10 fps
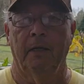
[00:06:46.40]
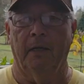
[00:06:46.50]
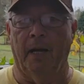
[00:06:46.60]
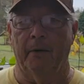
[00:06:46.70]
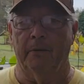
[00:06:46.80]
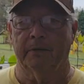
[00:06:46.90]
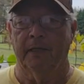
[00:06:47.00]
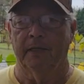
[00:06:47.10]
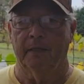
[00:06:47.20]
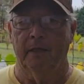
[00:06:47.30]
I will
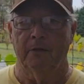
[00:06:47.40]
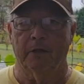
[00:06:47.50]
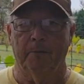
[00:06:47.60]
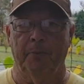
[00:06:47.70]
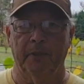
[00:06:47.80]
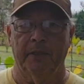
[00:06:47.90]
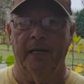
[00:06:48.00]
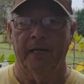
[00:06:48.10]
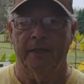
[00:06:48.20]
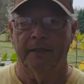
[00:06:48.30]
take those and put
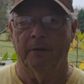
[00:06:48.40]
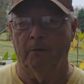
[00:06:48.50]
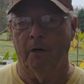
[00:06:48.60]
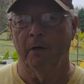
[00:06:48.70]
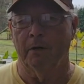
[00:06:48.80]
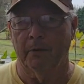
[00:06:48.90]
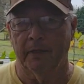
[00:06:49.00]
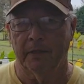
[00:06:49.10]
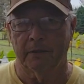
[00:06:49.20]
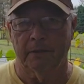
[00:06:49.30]
down in the
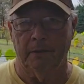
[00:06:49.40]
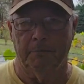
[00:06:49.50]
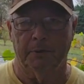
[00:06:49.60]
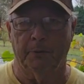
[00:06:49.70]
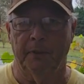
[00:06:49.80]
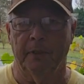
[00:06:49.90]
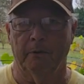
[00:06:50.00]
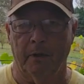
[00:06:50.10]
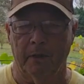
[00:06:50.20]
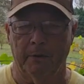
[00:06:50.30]
walkways, between the
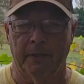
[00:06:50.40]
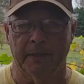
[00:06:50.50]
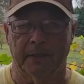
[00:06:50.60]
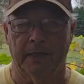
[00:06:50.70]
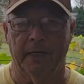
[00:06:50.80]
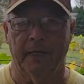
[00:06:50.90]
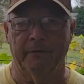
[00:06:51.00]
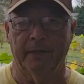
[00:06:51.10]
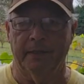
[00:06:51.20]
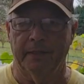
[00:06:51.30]
walkways that I have
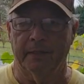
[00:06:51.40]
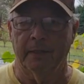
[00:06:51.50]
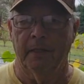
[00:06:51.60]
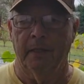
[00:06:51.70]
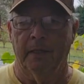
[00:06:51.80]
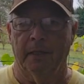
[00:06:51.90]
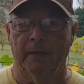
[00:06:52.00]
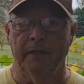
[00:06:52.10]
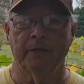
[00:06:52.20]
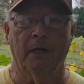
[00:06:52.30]
out there.
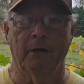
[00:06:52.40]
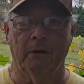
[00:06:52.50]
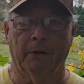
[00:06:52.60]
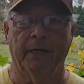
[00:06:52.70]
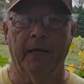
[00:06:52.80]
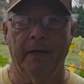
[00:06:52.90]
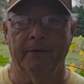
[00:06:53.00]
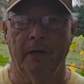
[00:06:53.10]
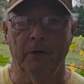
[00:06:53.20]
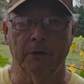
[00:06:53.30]
And these all already
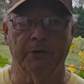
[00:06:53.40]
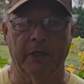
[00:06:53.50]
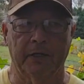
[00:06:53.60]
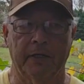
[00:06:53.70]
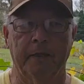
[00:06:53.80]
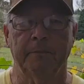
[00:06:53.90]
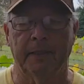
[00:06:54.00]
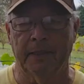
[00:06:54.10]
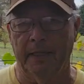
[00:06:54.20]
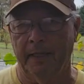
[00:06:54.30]
have holes cut in them
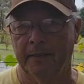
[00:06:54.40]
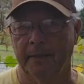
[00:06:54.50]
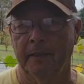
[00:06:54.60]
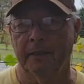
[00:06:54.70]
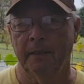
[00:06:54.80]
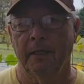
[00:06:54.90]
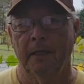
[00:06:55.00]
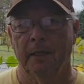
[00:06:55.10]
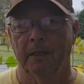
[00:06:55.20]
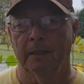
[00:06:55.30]
that I had done
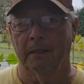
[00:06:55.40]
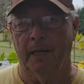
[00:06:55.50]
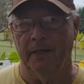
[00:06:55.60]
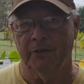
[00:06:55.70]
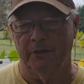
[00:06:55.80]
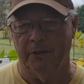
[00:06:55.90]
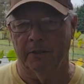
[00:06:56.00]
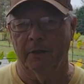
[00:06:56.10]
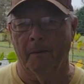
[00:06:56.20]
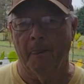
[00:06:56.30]
last
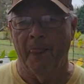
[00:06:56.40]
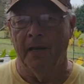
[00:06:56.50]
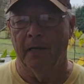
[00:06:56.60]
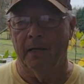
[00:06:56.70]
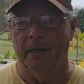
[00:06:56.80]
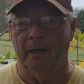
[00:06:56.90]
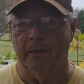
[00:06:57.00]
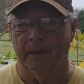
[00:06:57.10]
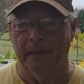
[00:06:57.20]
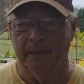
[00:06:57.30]
year,
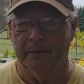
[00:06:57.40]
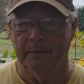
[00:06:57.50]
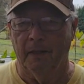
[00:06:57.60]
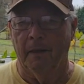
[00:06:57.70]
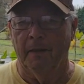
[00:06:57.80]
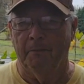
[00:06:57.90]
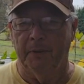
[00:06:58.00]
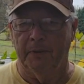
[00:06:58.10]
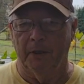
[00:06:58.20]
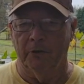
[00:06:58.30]
and
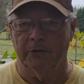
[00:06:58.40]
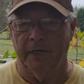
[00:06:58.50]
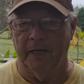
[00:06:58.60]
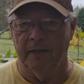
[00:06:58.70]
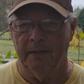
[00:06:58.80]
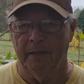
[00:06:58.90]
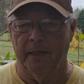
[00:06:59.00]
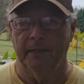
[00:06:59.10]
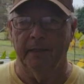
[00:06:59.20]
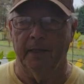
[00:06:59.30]
put those down,
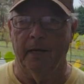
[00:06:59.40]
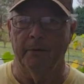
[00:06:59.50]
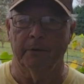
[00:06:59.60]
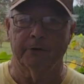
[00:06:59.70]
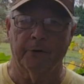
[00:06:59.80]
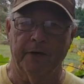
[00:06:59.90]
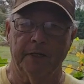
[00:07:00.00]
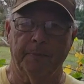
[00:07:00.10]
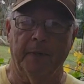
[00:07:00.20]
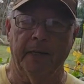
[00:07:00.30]
and then I will
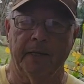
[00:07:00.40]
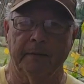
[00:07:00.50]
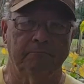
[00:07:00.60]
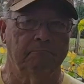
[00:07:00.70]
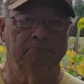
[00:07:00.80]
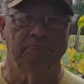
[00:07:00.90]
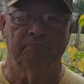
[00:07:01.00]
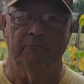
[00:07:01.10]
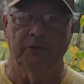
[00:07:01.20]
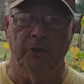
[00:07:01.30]
transplant
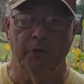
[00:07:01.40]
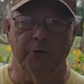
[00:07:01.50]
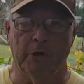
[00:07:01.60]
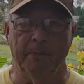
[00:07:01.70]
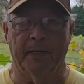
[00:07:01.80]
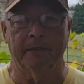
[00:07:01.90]
usually my